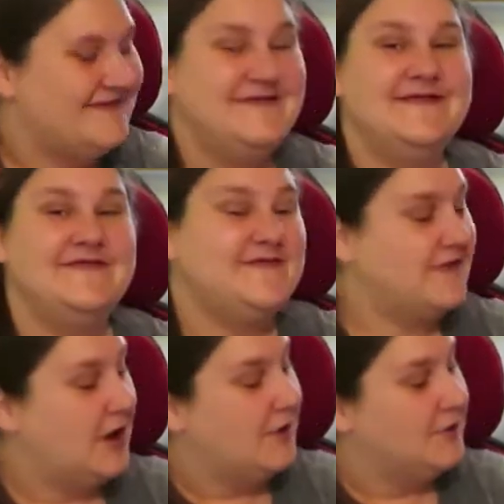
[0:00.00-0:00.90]
this is
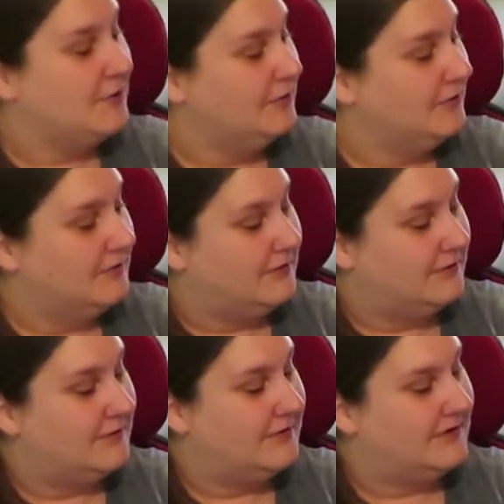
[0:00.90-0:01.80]
so
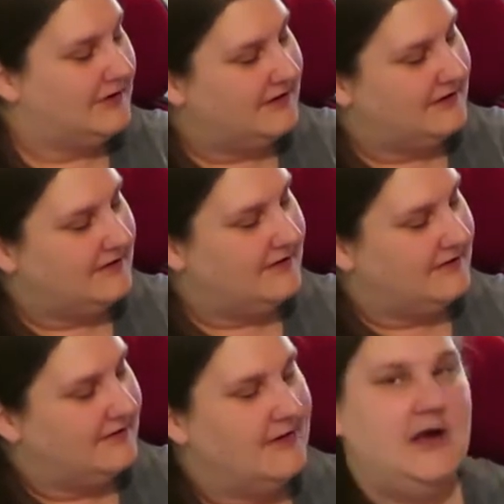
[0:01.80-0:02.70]
cool.
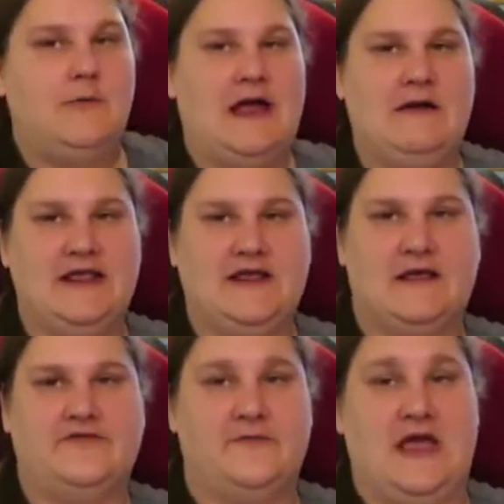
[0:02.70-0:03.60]
Apparently it
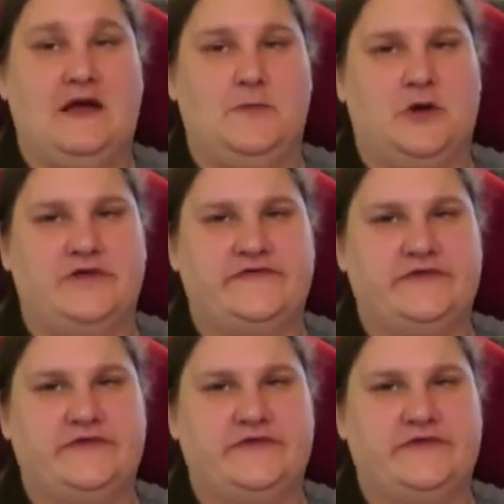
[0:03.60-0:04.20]
comes from the Harry Potter